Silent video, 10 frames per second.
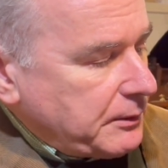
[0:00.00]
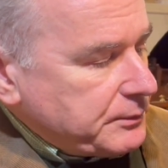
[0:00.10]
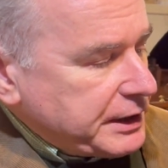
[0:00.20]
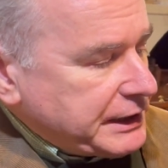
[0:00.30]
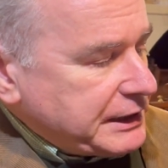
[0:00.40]

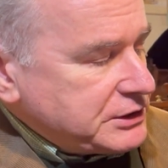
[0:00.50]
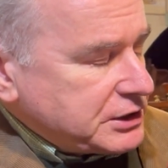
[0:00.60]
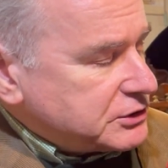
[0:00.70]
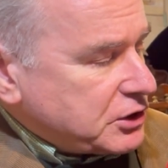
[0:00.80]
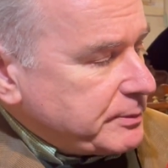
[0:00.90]
in
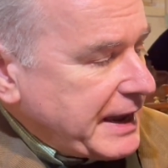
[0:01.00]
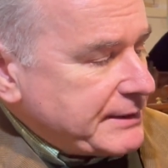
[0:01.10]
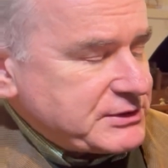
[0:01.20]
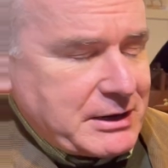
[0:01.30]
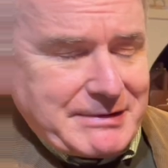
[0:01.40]
India, so
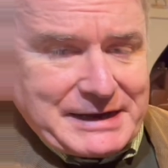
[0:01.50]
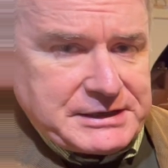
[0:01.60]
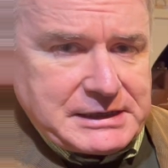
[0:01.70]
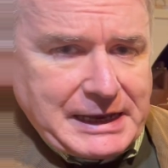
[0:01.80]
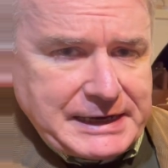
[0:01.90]
perhaps they are
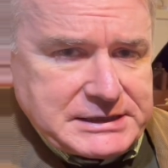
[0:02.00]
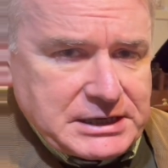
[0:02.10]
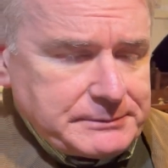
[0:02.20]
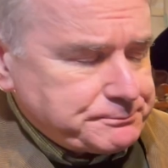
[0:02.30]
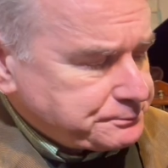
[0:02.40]
added
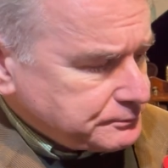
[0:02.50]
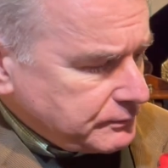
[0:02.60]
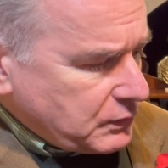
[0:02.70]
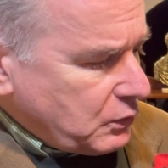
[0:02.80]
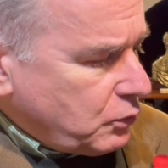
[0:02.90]
later,
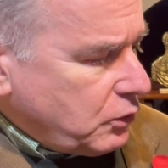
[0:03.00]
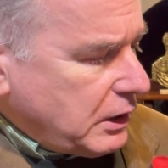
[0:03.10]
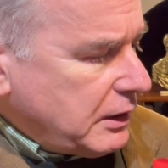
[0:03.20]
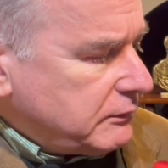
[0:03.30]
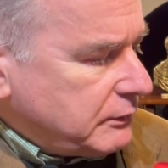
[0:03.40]

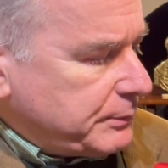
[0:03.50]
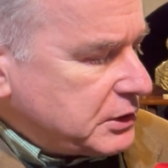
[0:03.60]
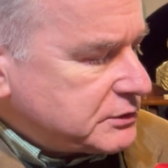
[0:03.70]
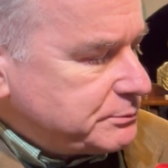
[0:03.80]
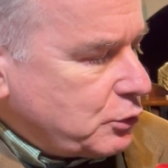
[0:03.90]
or the
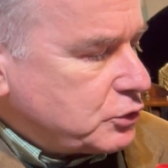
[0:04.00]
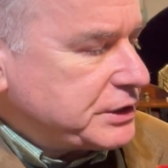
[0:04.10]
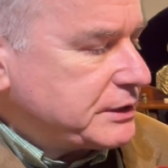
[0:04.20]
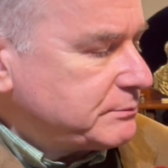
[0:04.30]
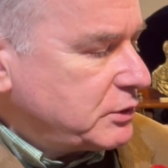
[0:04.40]
person bought
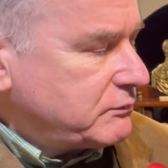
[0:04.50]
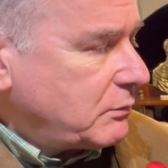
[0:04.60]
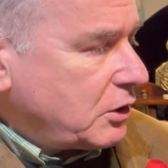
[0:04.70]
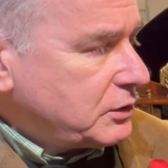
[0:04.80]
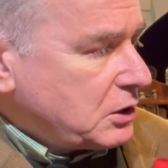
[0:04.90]
it and put them
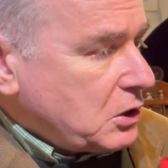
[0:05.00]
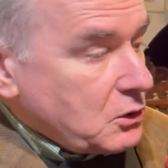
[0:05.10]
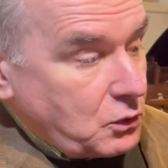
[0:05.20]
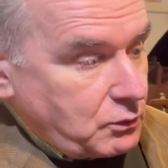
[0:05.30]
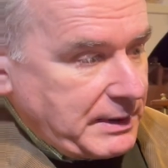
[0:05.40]
on,
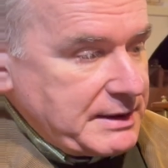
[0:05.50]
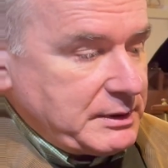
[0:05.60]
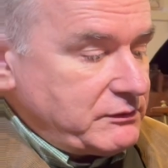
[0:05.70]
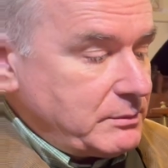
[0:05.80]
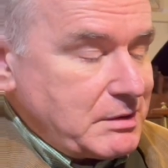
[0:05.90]
or maybe
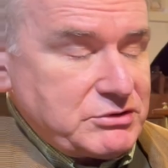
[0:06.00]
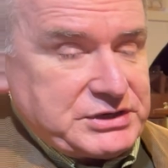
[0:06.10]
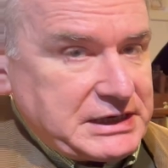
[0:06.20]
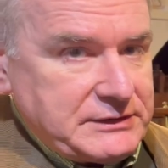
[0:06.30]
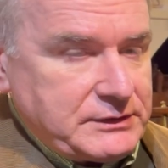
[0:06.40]
the mirror's
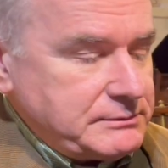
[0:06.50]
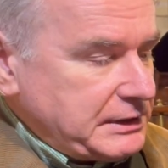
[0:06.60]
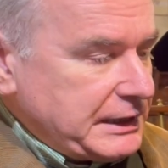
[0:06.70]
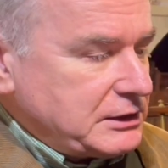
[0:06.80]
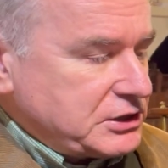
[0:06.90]
even
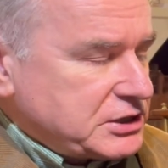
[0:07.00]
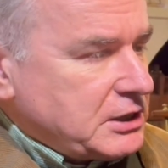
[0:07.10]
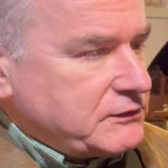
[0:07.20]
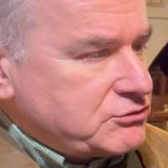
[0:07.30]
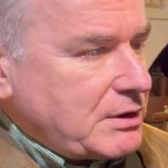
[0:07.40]
English.
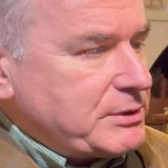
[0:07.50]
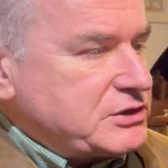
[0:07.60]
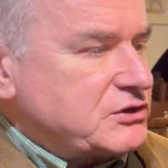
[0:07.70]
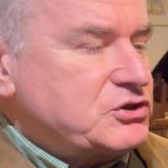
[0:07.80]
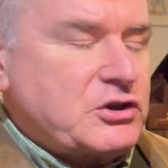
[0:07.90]
The trouble is
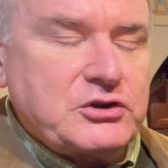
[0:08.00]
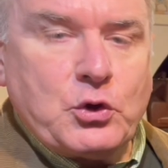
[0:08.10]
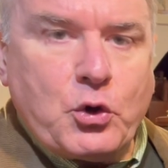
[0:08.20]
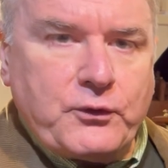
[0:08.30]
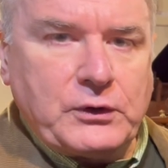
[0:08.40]
there's not an
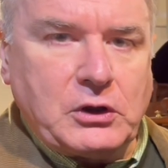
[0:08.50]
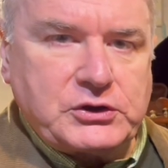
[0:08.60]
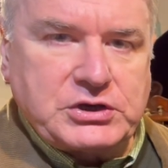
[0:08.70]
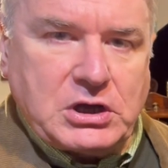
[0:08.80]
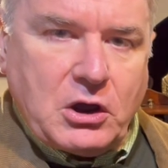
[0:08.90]
awful lot
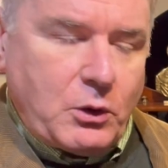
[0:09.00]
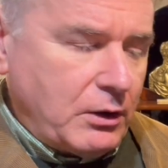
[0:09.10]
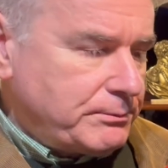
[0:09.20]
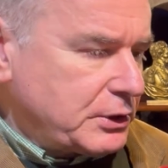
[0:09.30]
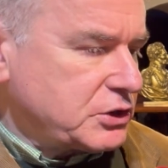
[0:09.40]
to go
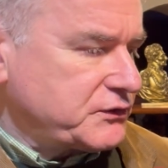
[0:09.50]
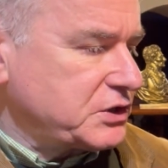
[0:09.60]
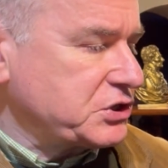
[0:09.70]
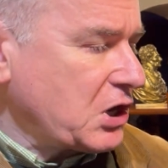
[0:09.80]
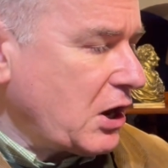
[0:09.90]
on because the
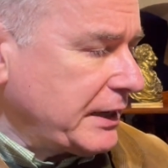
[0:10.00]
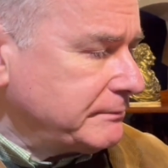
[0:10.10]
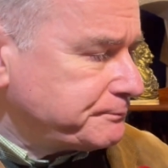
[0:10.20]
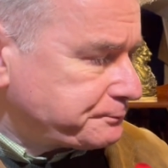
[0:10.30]
design